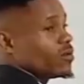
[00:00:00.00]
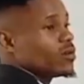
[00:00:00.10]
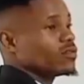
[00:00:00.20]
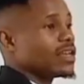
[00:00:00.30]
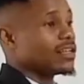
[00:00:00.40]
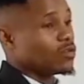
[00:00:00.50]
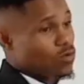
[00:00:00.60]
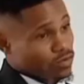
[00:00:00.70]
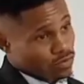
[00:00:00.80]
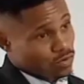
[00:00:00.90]
vowels are the
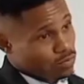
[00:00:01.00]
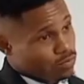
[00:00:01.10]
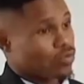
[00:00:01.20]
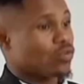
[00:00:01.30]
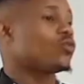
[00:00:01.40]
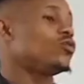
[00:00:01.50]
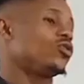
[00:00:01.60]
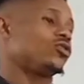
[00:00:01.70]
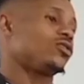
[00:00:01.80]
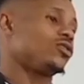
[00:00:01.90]
ones you don't put
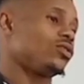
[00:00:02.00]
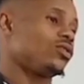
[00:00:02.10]
colon.